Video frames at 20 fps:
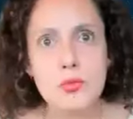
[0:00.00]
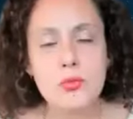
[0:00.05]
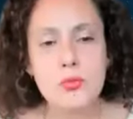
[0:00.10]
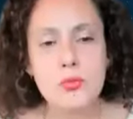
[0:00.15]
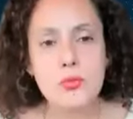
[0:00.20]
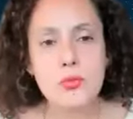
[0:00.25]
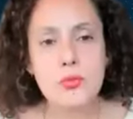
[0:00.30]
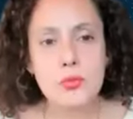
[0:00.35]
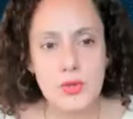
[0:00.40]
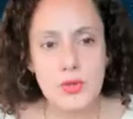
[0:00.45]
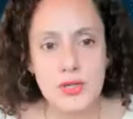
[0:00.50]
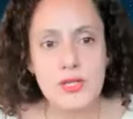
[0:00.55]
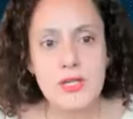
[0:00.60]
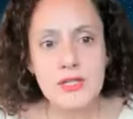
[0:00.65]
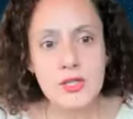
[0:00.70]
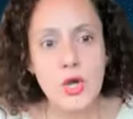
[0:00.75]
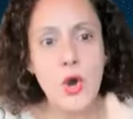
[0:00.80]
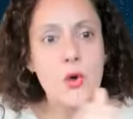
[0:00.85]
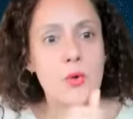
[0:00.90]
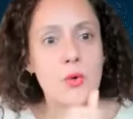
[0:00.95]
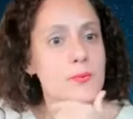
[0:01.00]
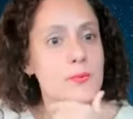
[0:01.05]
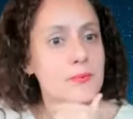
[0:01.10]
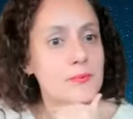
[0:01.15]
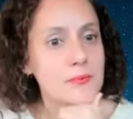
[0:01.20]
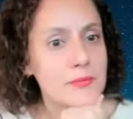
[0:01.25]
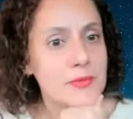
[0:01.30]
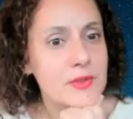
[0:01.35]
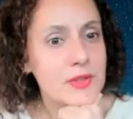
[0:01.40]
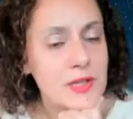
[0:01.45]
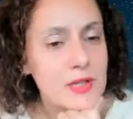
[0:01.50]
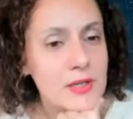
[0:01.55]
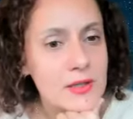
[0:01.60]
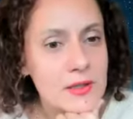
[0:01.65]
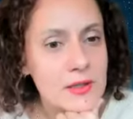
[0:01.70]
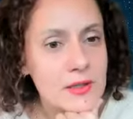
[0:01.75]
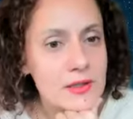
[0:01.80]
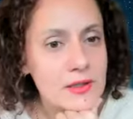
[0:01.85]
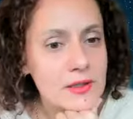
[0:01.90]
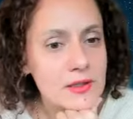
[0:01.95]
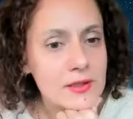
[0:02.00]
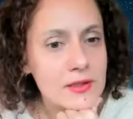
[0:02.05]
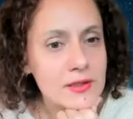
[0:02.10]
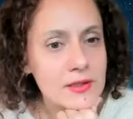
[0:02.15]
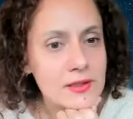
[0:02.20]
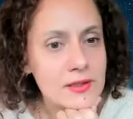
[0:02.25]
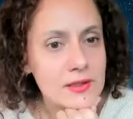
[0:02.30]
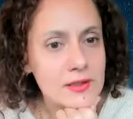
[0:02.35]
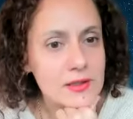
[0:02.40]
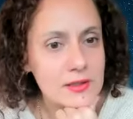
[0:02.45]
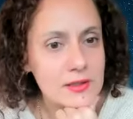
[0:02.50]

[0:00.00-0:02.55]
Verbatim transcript: Chiara? Go. I'm going to pause you for just one sec